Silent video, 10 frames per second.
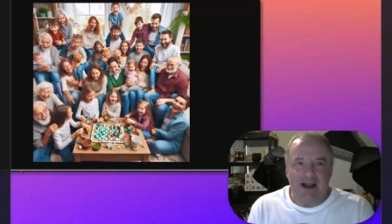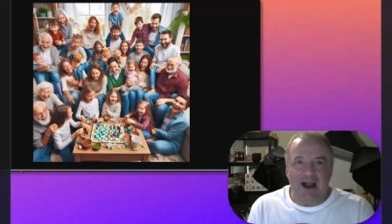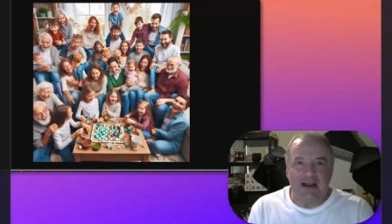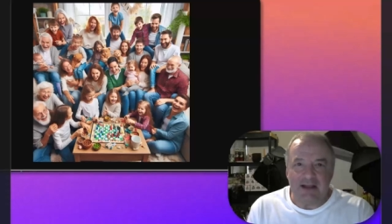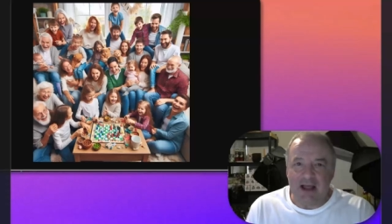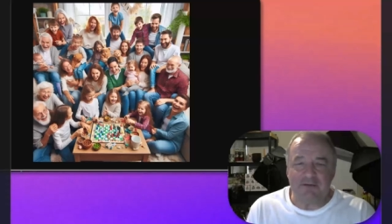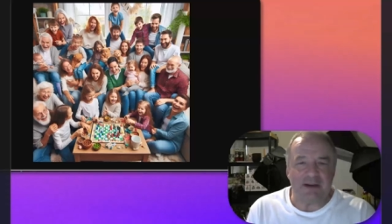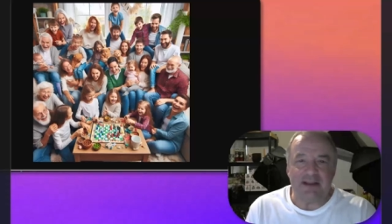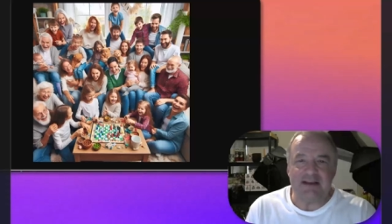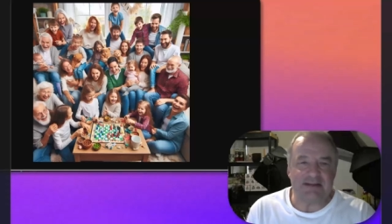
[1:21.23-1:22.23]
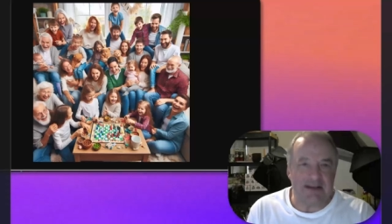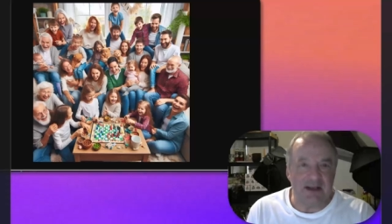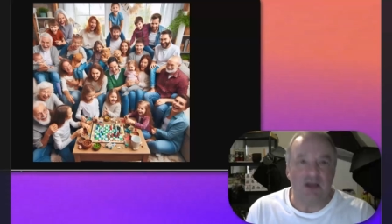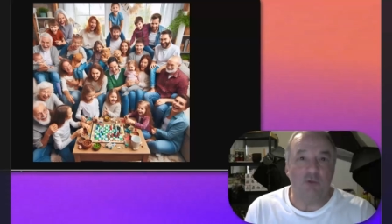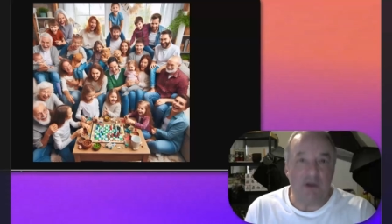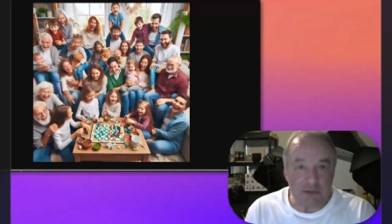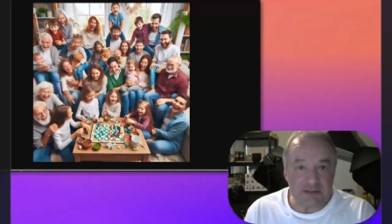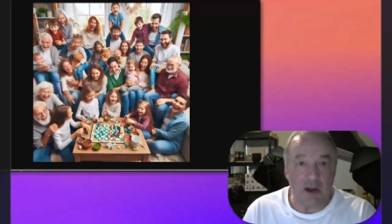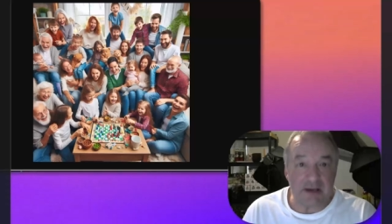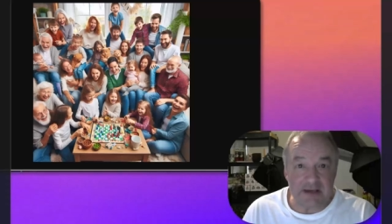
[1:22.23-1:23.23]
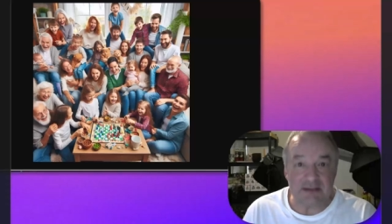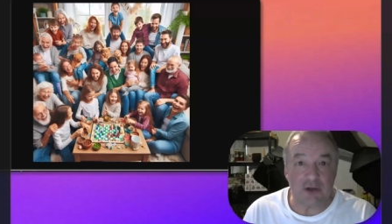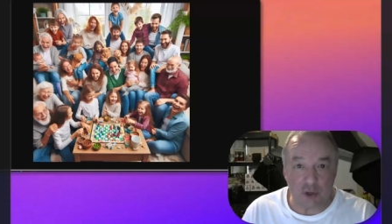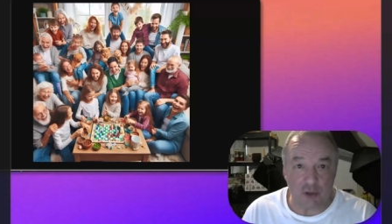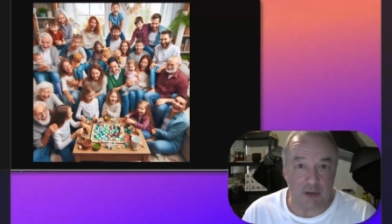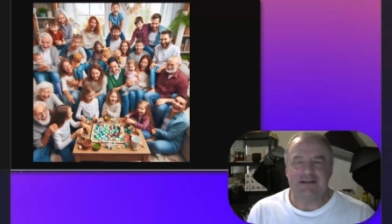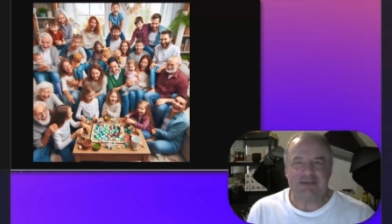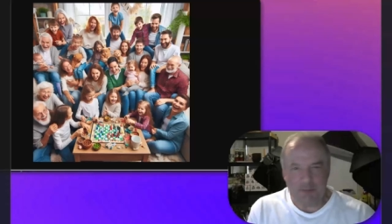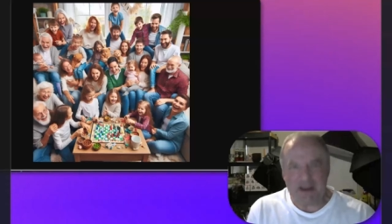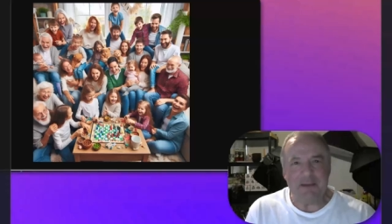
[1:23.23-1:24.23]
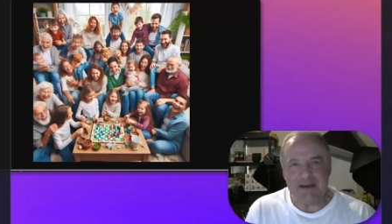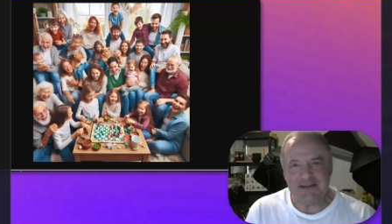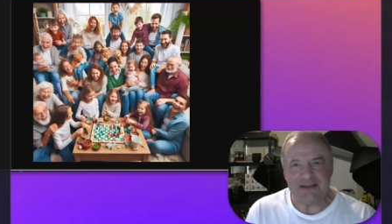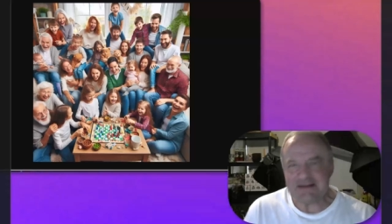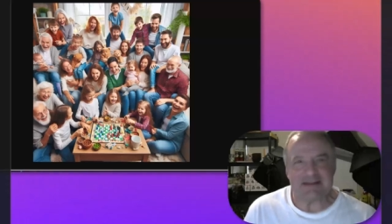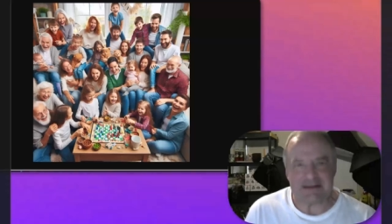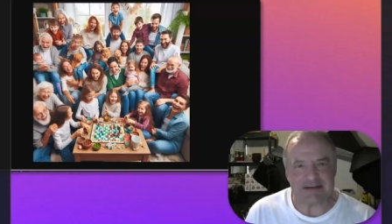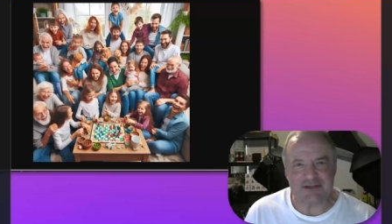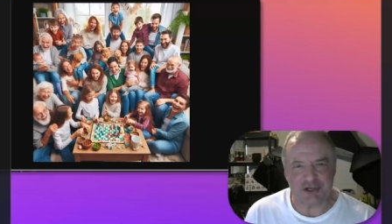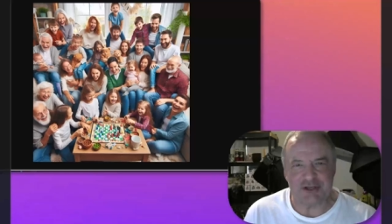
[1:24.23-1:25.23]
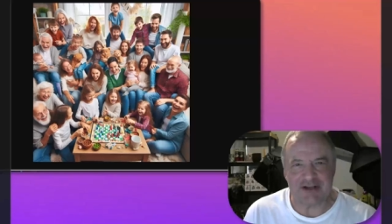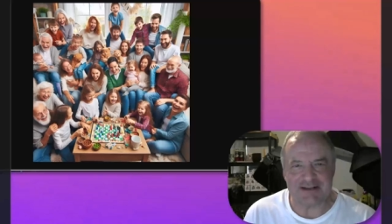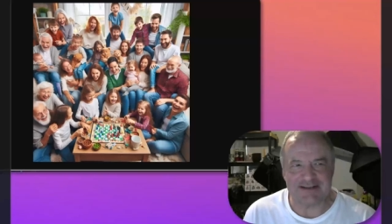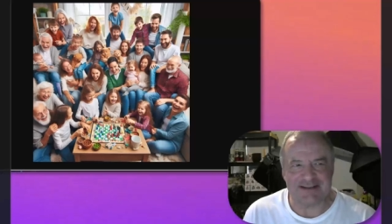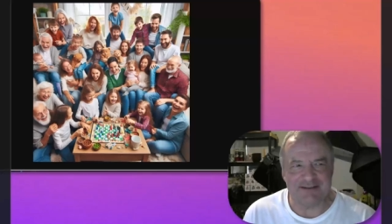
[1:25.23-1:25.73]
I love," and they said, "We were talking to her. So maybe this isn't such a good idea."